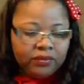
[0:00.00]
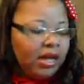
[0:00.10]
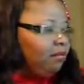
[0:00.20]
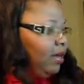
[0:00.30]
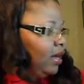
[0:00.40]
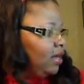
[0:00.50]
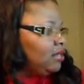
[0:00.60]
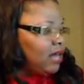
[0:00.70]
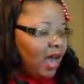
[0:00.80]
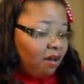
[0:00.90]
thing
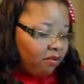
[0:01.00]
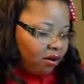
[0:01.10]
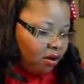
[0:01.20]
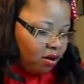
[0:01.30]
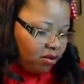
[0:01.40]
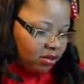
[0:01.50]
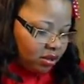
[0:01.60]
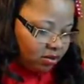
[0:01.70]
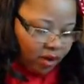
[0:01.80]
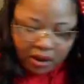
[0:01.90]
because I have a haul. It's
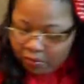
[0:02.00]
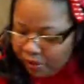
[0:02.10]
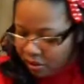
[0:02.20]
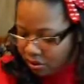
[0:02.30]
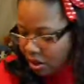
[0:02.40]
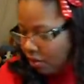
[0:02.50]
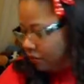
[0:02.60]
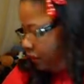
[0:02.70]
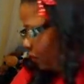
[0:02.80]
a, quite a bit stuff.